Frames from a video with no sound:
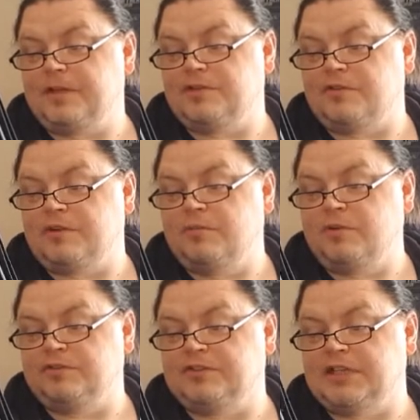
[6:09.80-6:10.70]
during
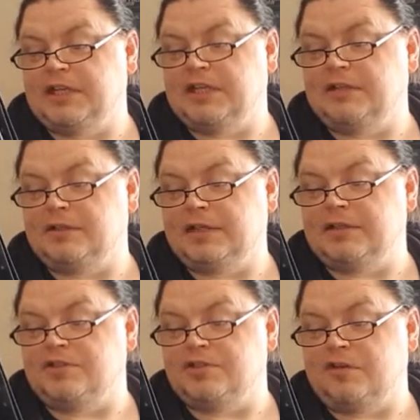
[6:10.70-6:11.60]
one scene, and
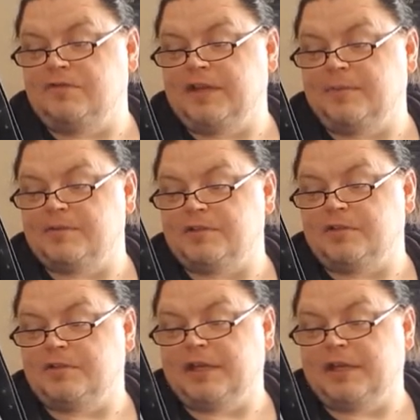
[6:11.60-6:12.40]
he'd shot for the episode at the